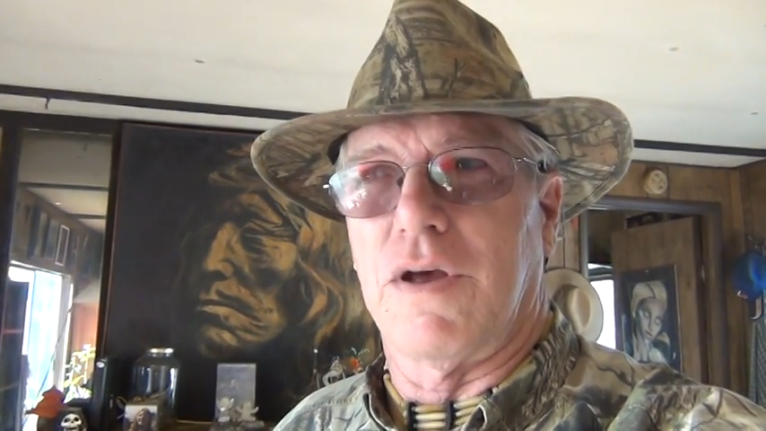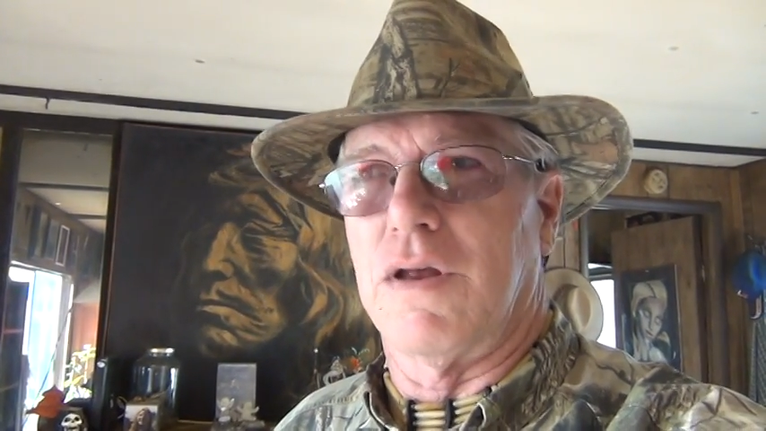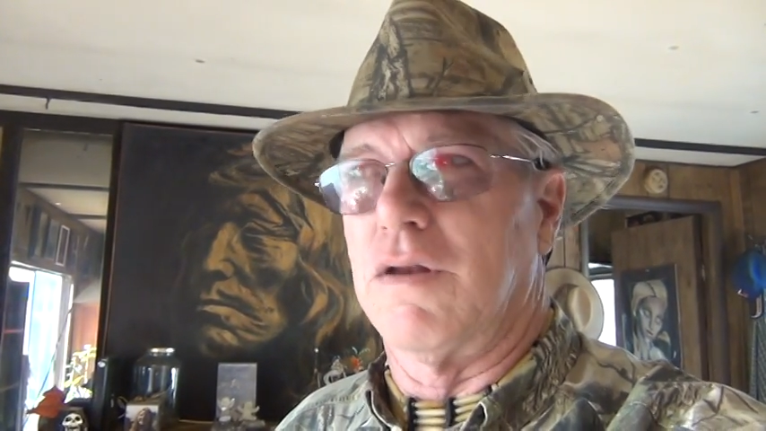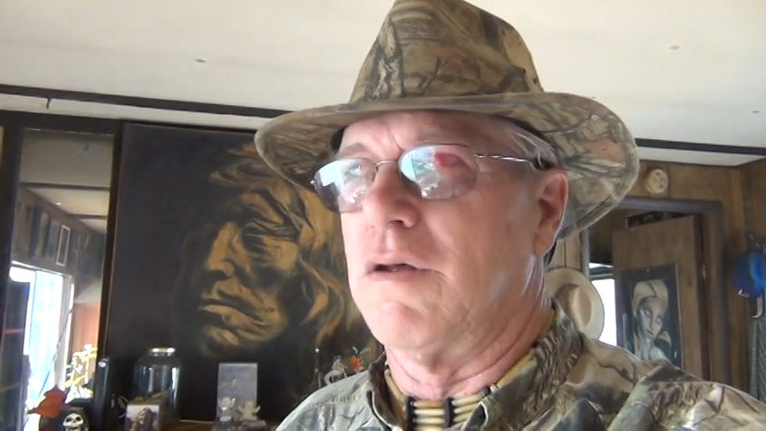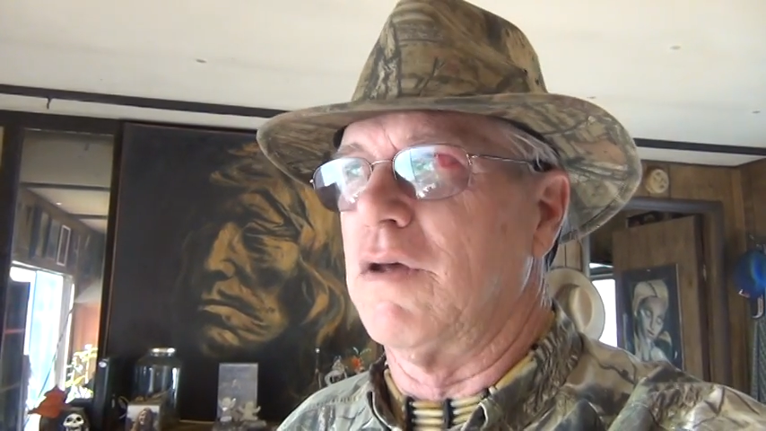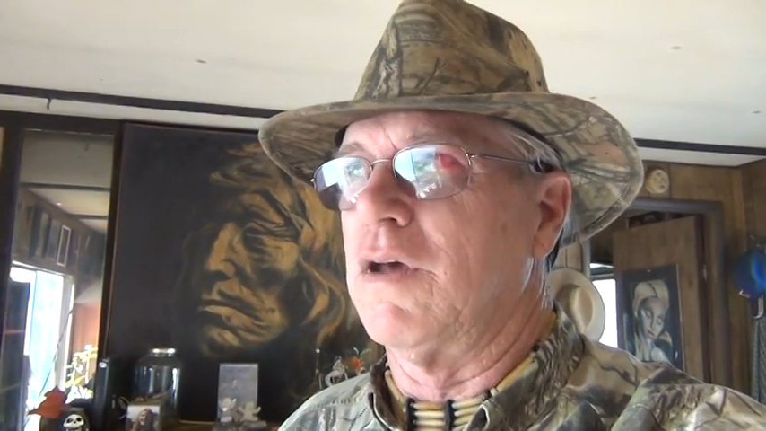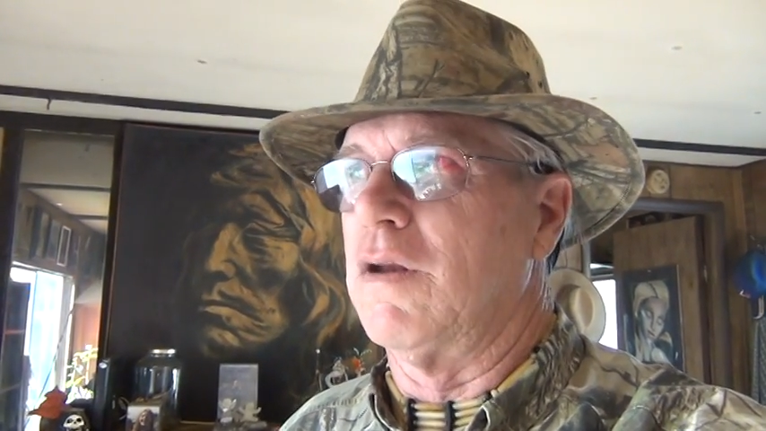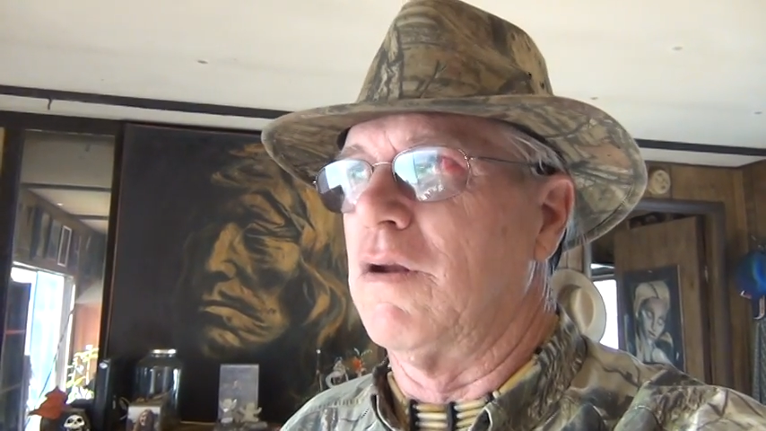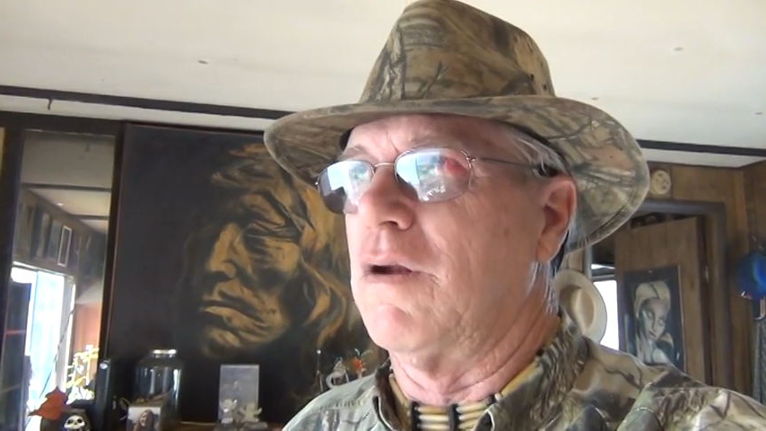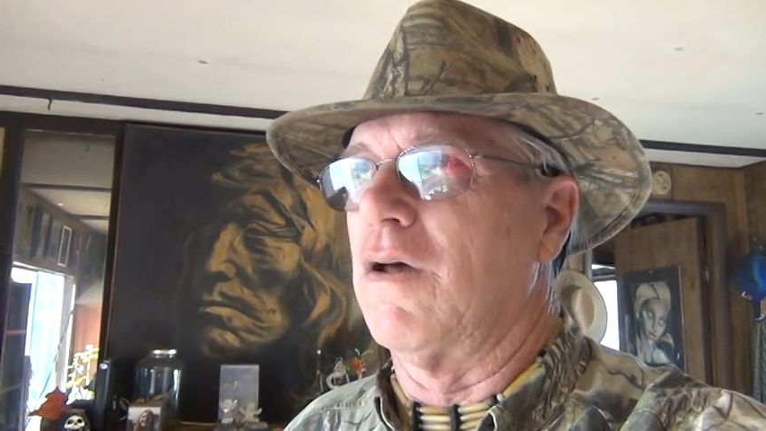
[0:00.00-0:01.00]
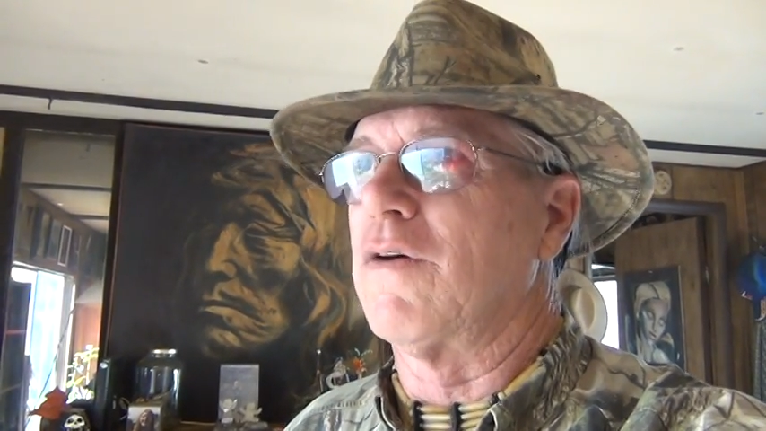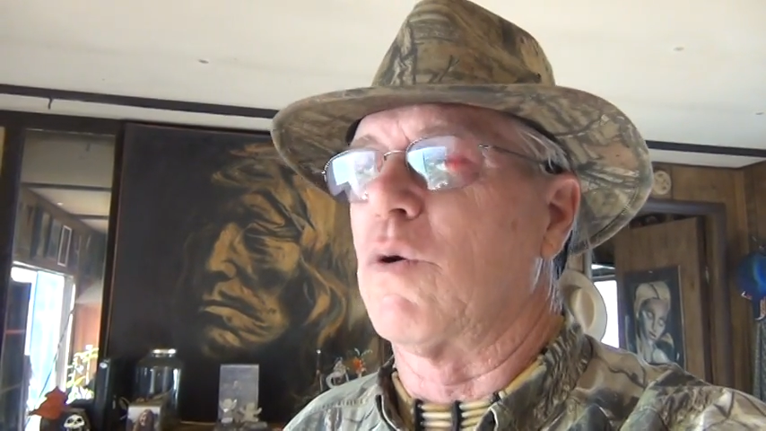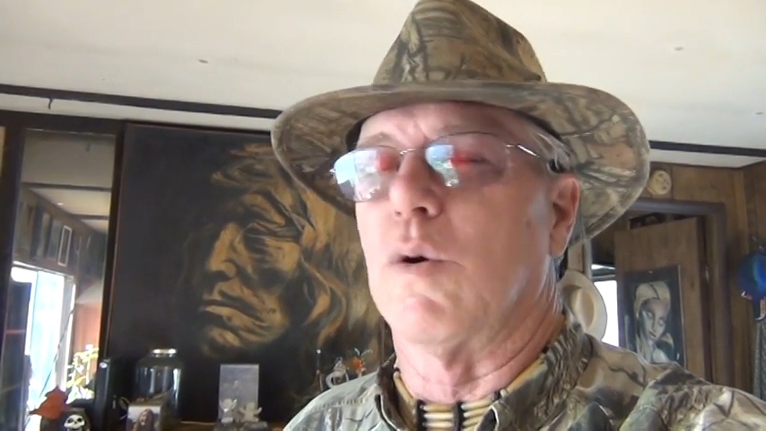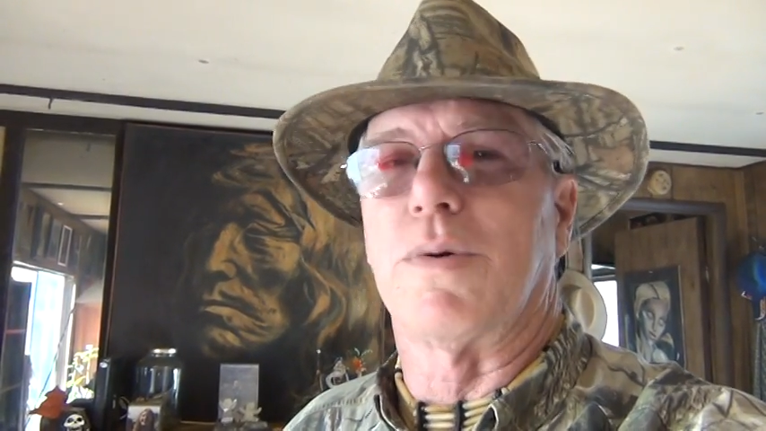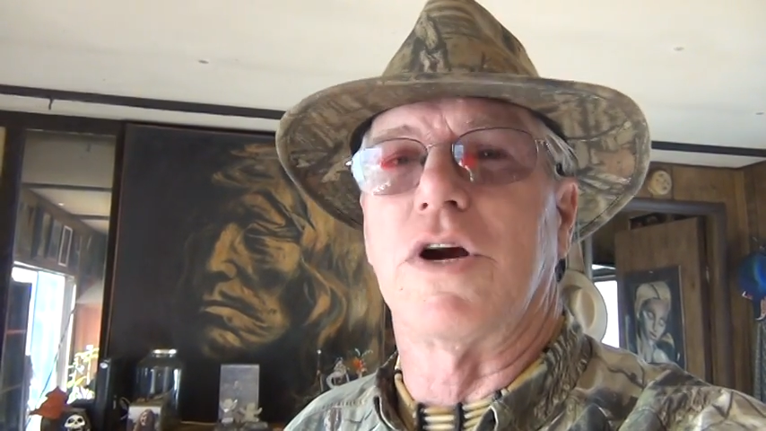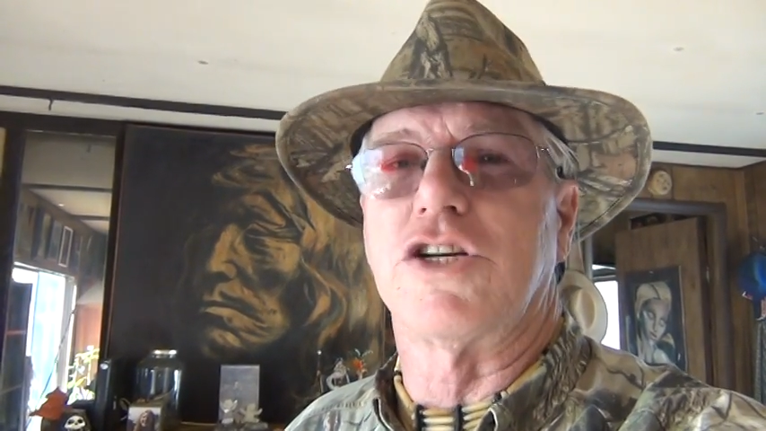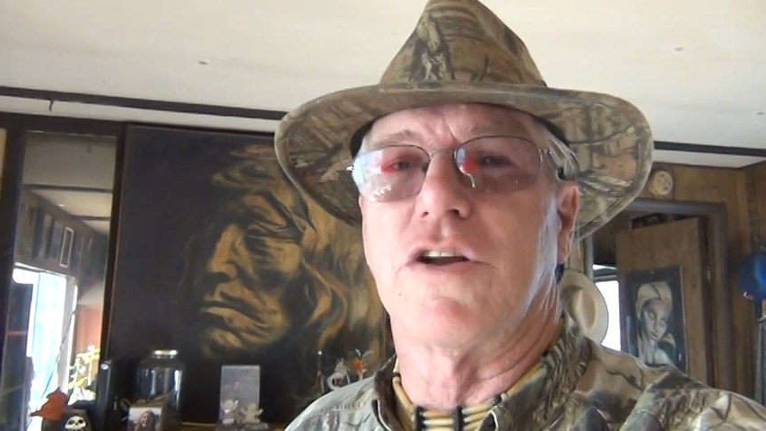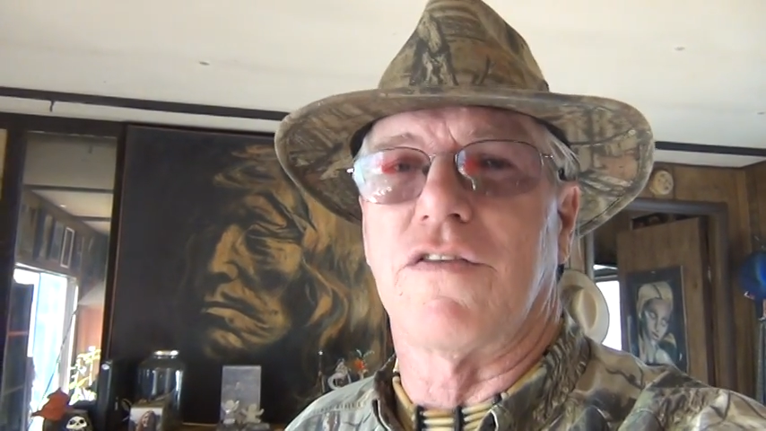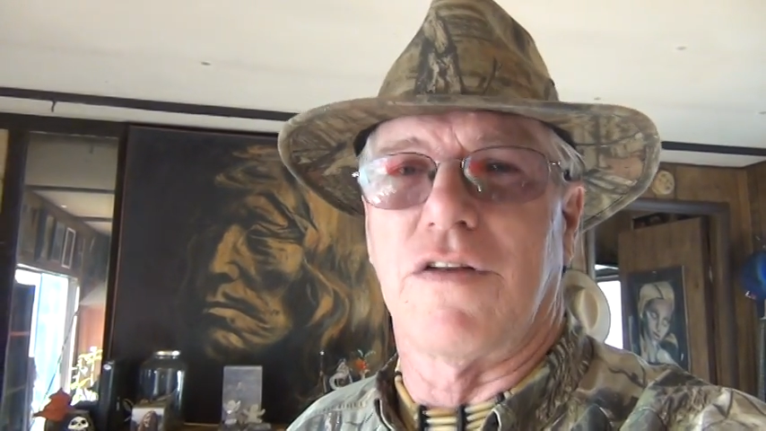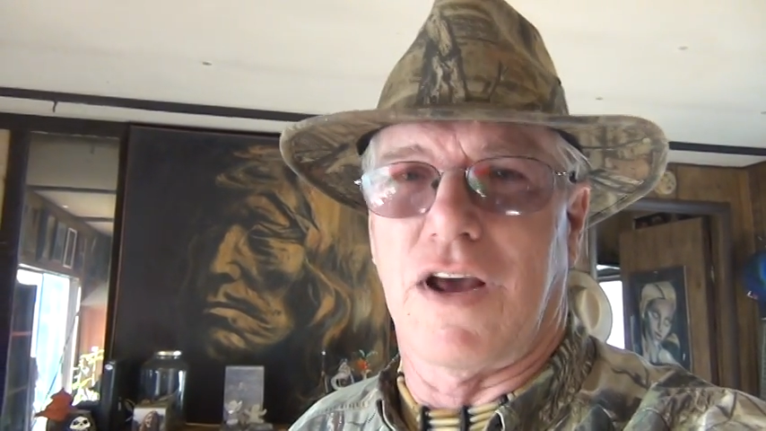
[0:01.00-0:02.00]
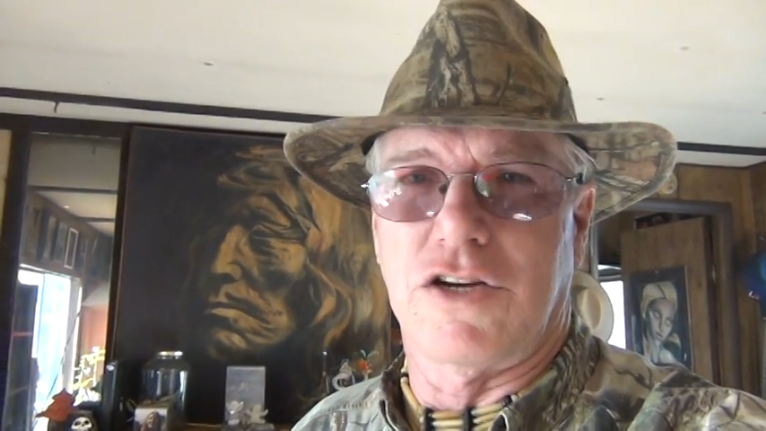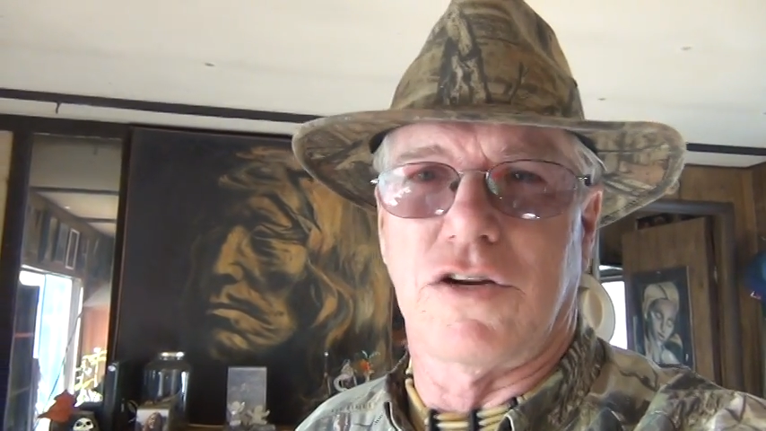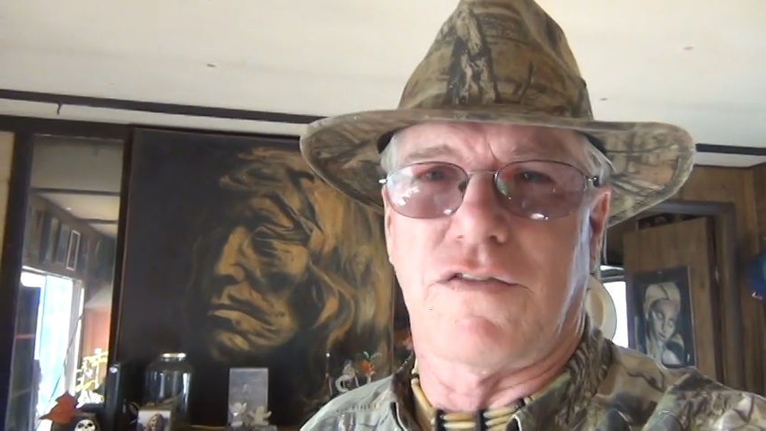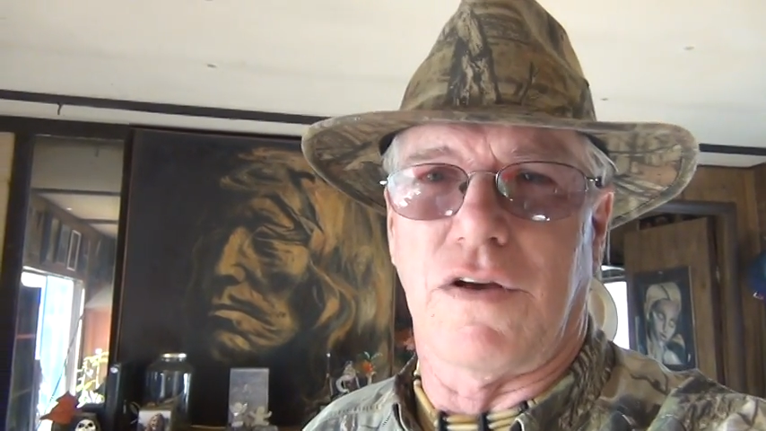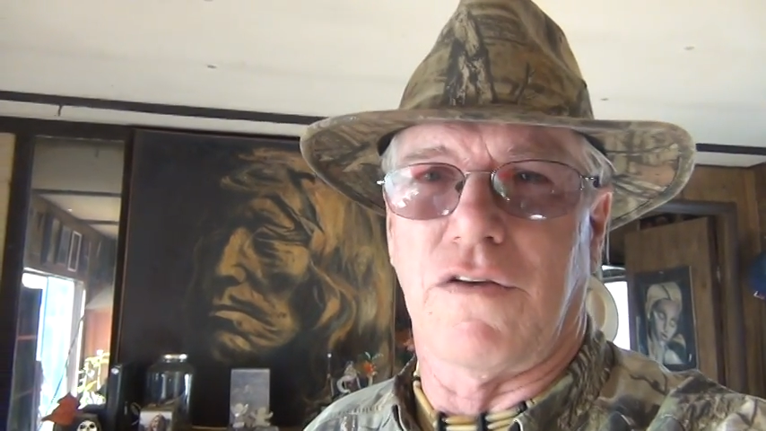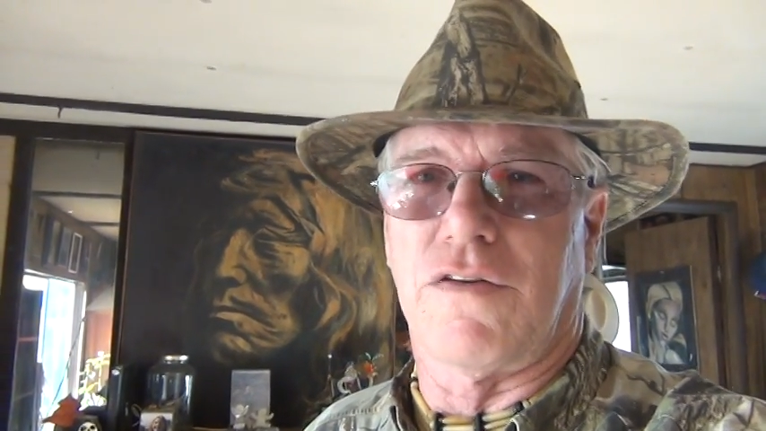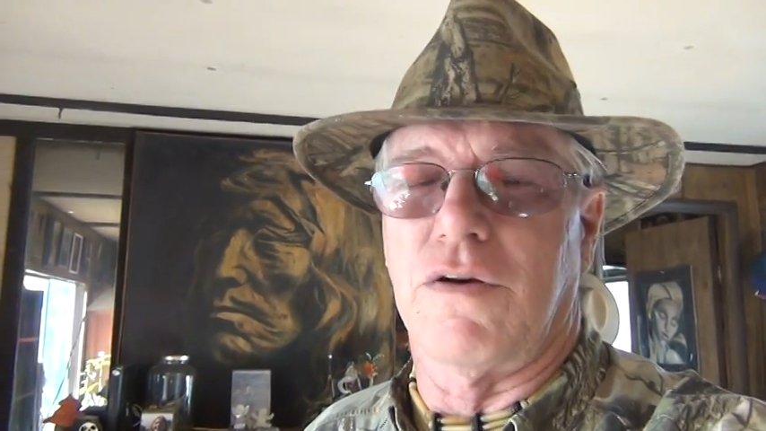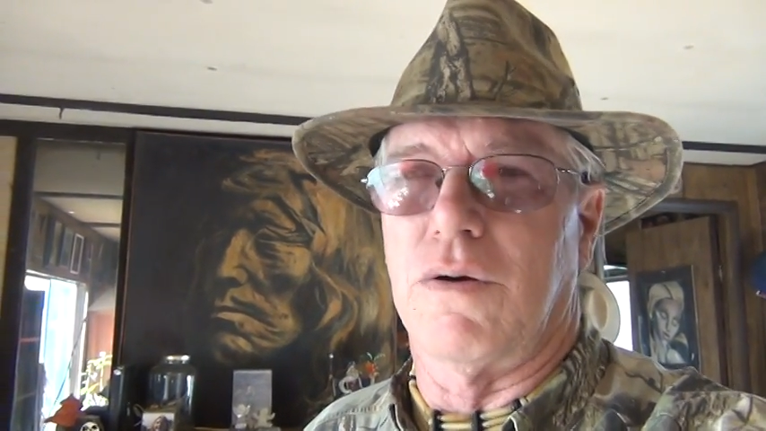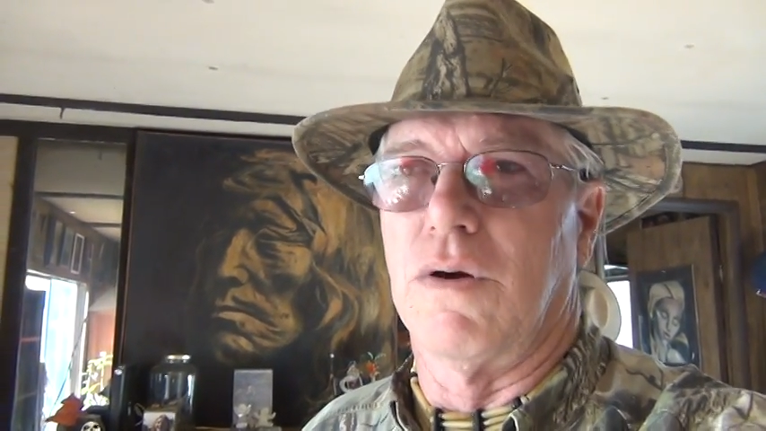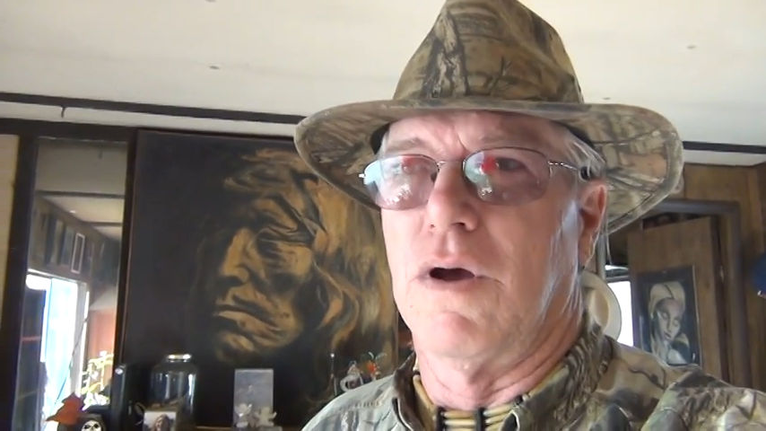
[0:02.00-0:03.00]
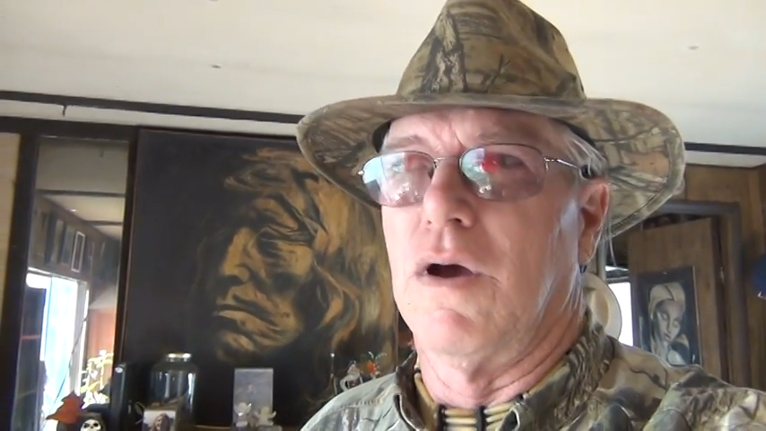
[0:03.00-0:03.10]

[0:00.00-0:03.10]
and other corporations and agencies to